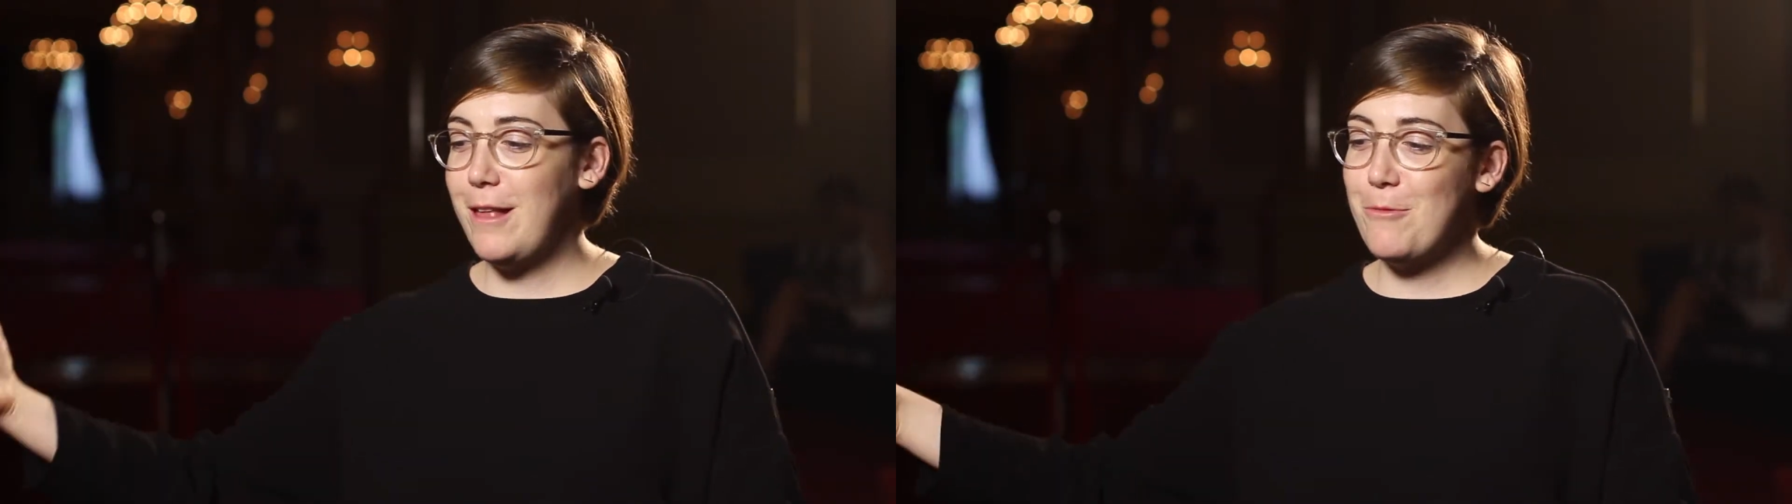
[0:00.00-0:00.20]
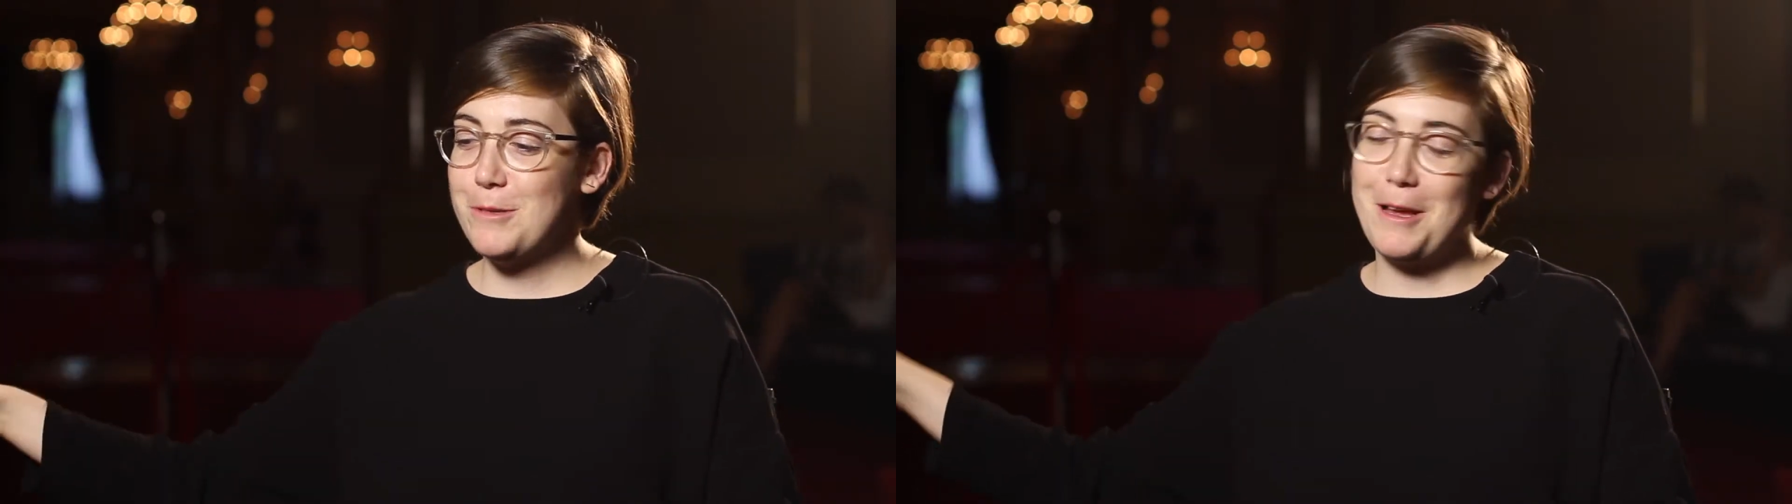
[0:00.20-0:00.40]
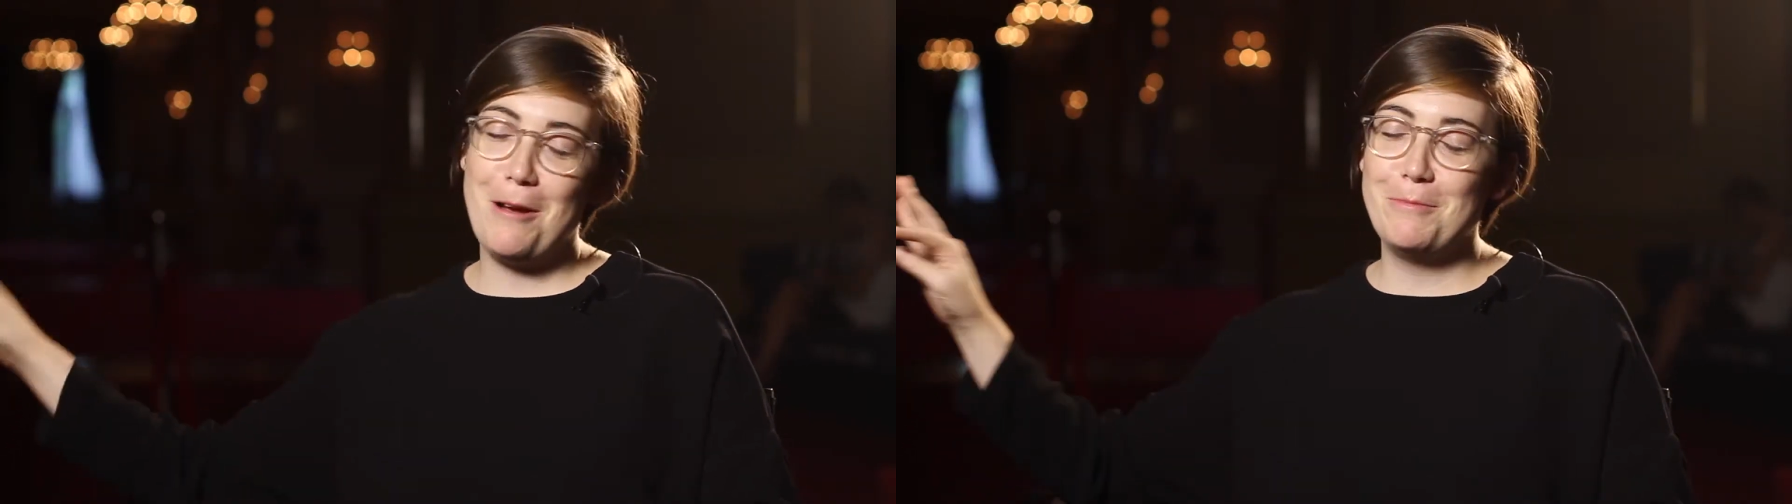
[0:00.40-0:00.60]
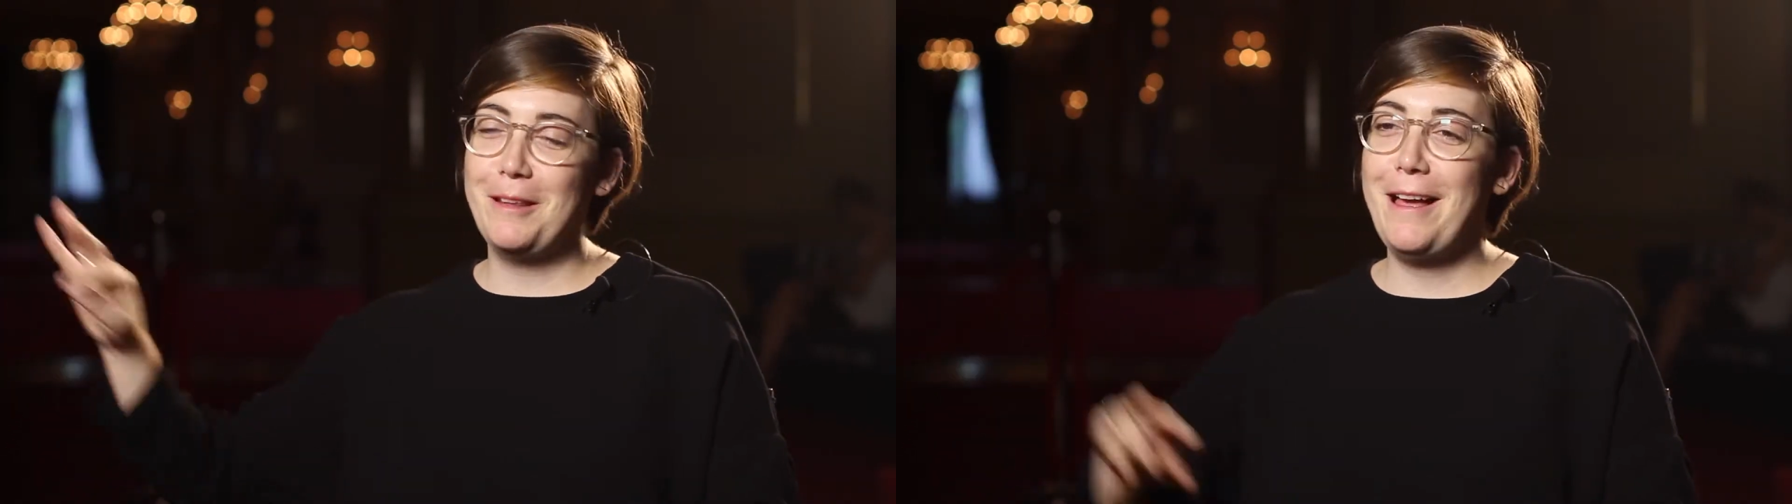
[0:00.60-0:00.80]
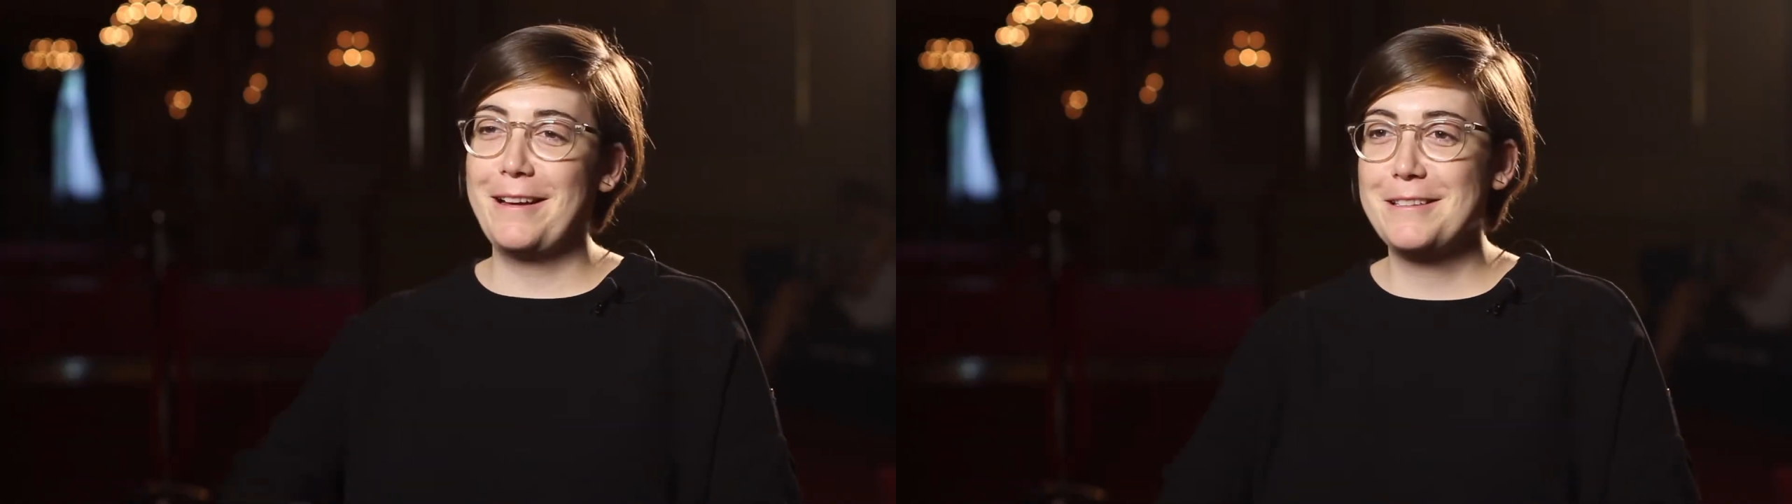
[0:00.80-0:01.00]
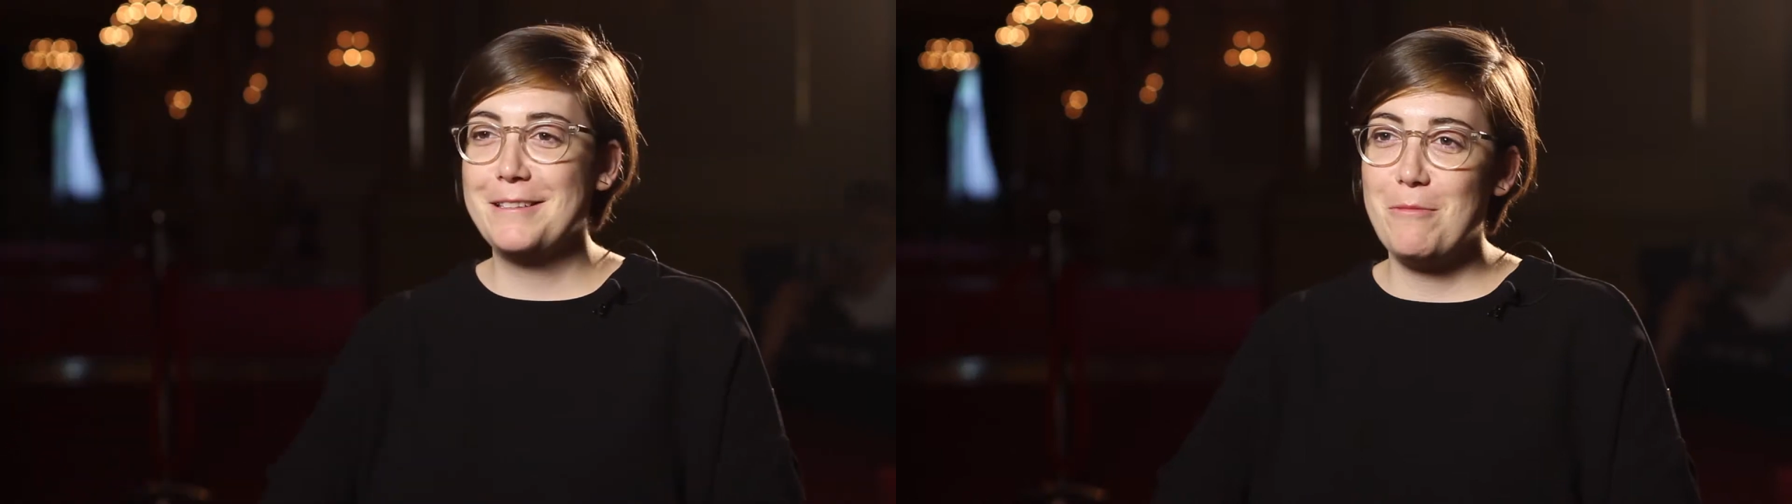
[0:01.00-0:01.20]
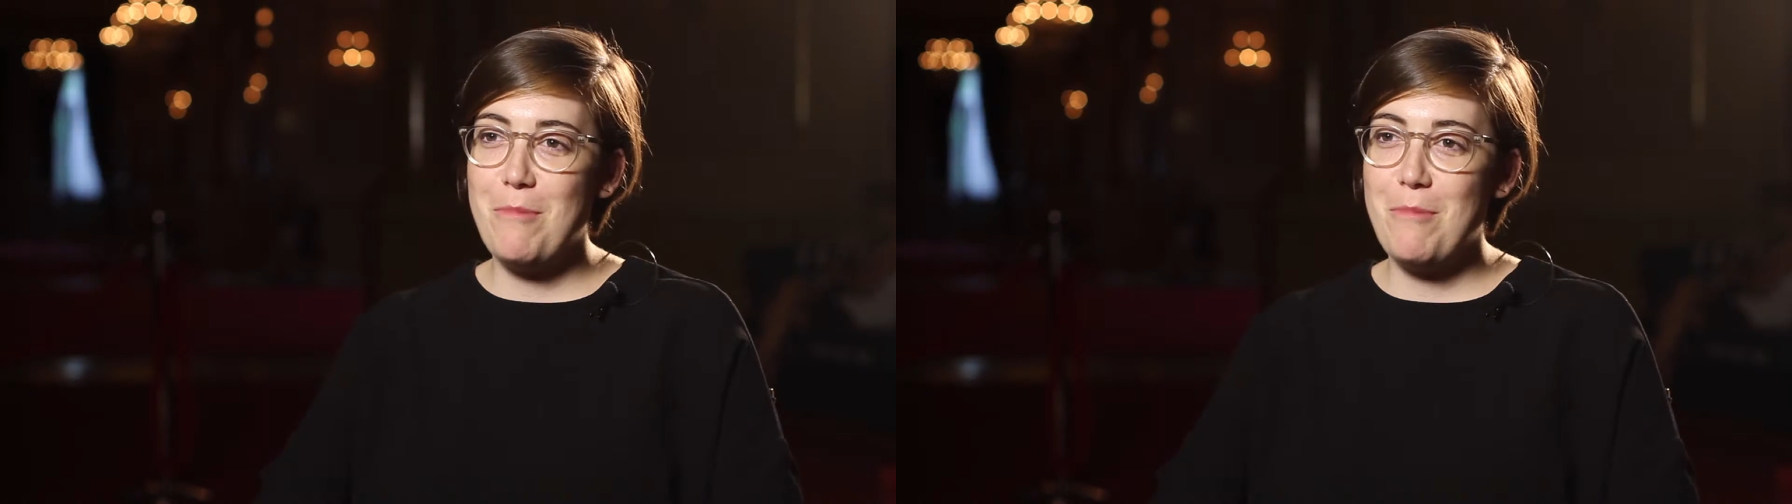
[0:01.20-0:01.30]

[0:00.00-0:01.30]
that was complex